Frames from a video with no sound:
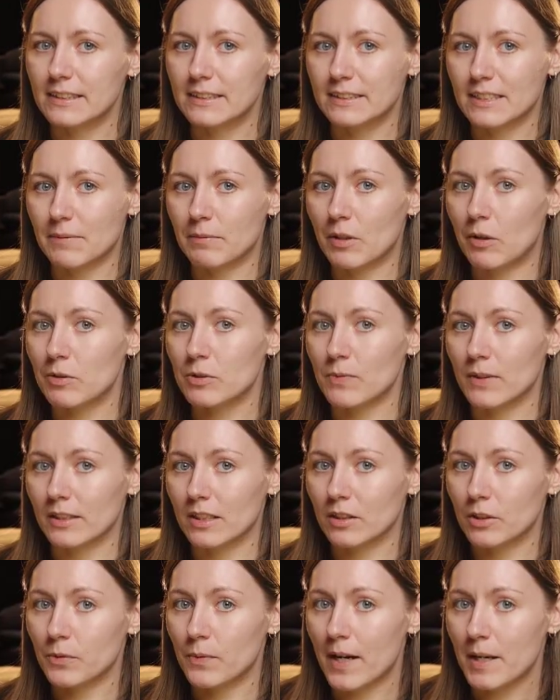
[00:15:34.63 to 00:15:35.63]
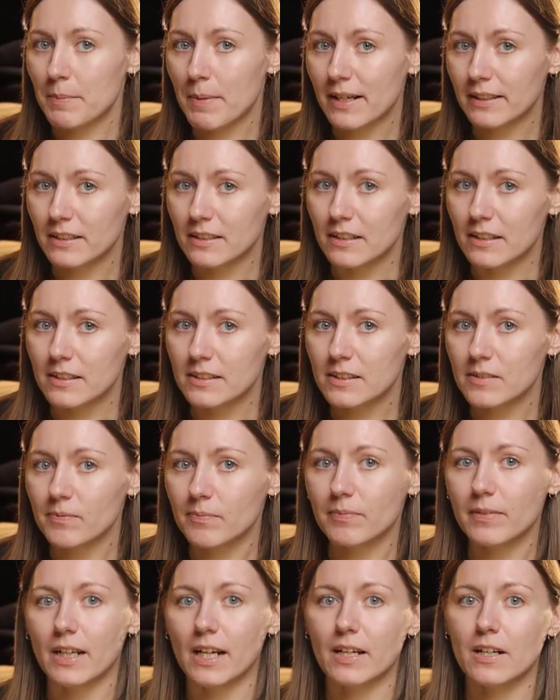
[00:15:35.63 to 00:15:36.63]
The system knows what a UI button is.
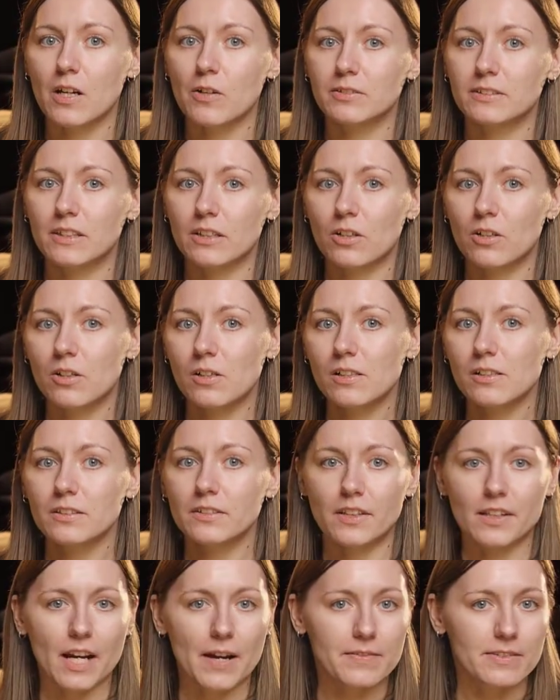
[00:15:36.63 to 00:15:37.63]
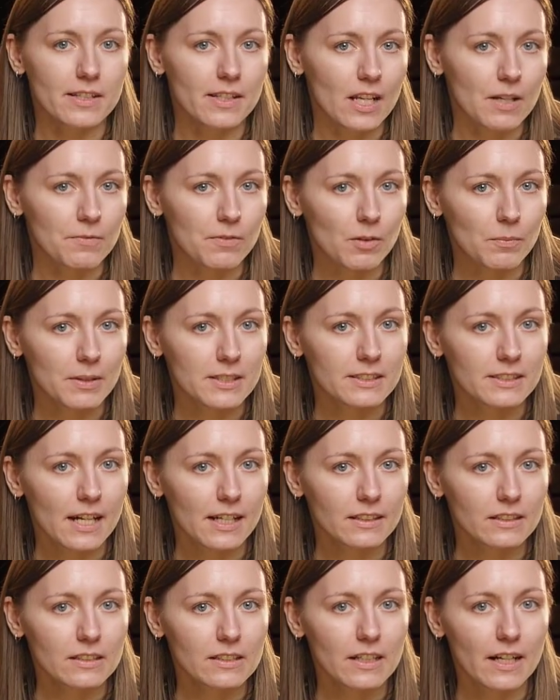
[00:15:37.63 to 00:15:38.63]
It knows the role, derives the name from its
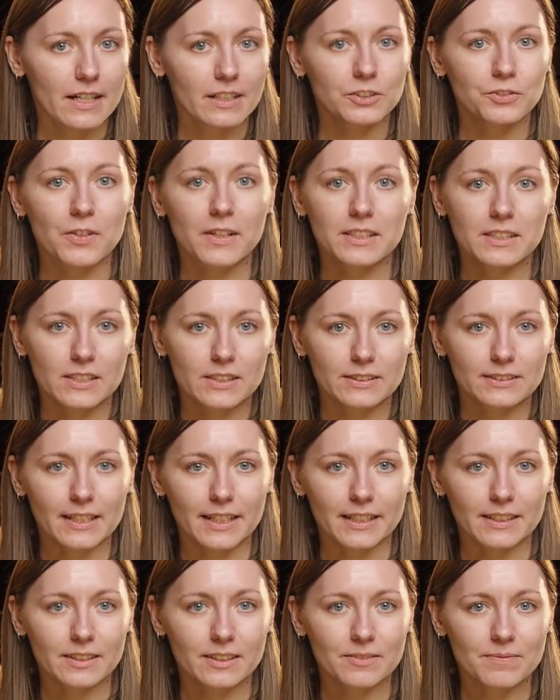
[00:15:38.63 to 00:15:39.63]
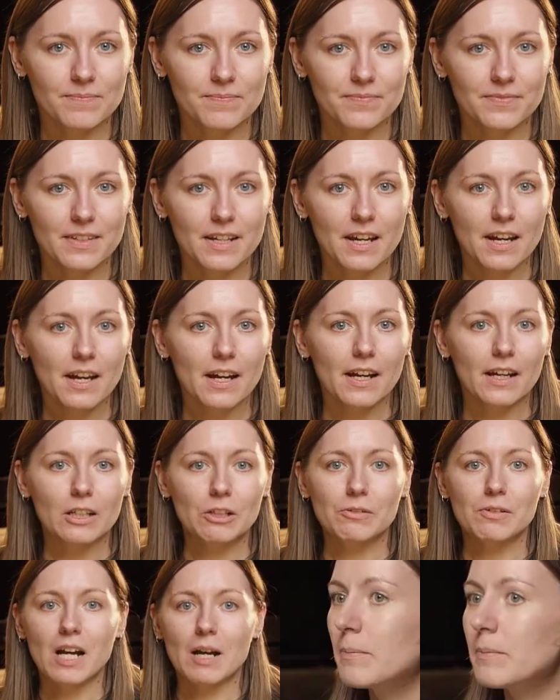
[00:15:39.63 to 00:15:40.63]
title, and tracks its state.
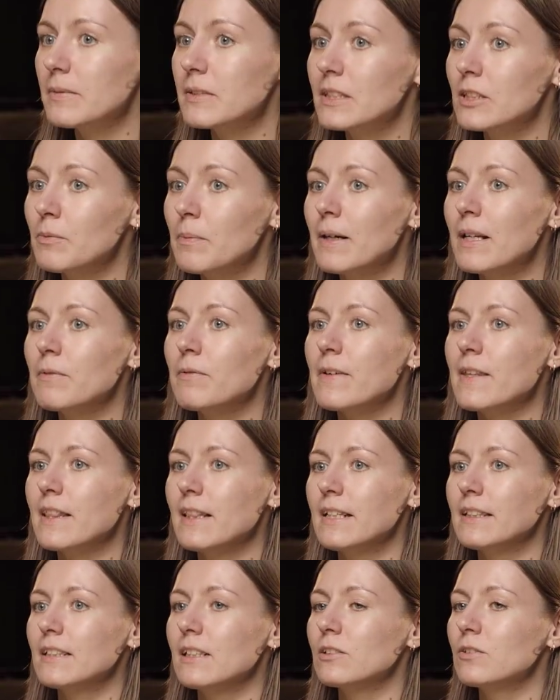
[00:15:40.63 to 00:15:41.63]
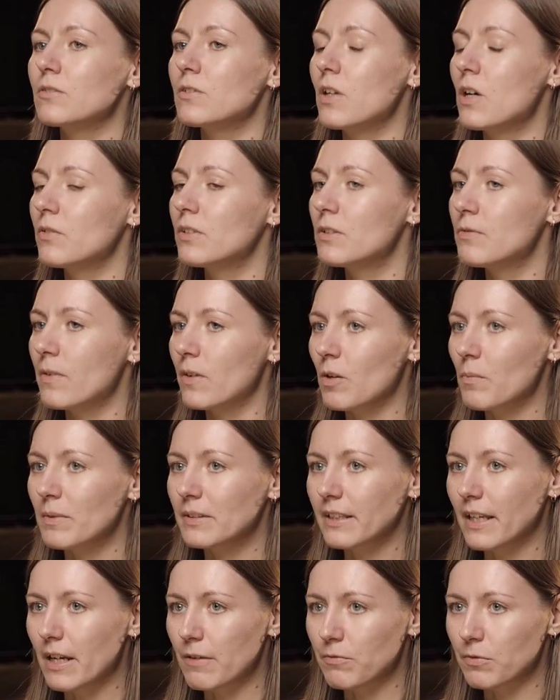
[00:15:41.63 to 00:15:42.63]
Your app is usable with little to no
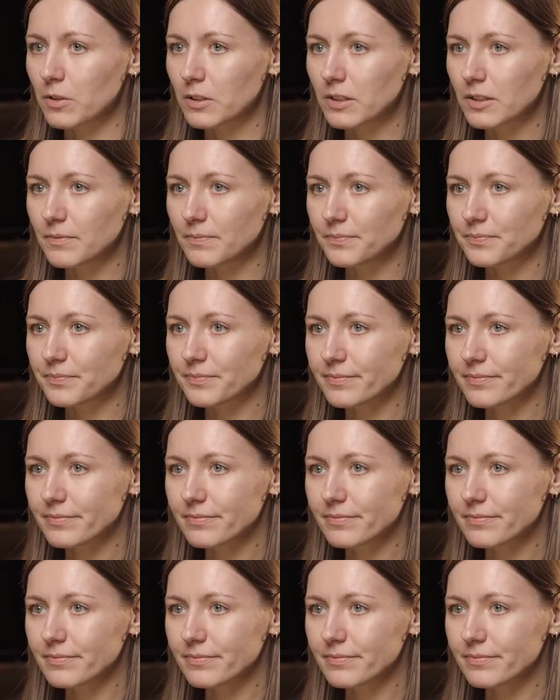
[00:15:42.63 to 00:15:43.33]
development effort.